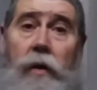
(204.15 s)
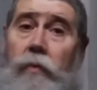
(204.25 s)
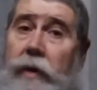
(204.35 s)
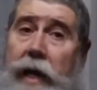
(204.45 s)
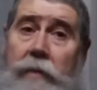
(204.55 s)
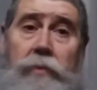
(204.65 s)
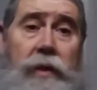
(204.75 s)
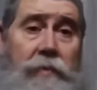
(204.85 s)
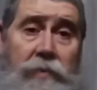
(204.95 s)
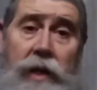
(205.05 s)
when I
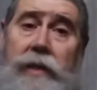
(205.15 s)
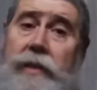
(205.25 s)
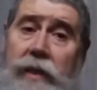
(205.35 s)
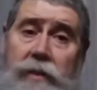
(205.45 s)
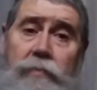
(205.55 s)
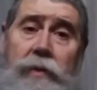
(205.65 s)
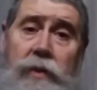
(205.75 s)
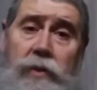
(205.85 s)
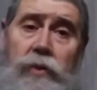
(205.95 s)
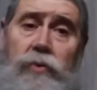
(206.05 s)
believe God tells me
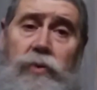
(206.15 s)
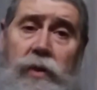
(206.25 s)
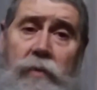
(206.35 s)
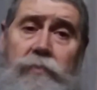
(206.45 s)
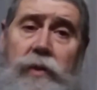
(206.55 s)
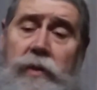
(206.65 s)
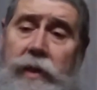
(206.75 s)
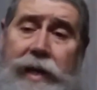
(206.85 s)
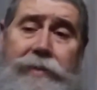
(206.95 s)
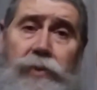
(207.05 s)
to do something,
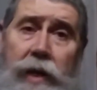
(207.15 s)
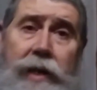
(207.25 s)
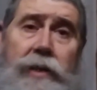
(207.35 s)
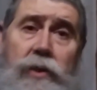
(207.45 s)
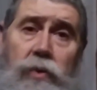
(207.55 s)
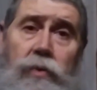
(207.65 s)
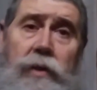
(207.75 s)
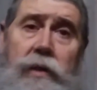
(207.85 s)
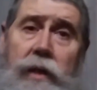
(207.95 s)
I try to do it.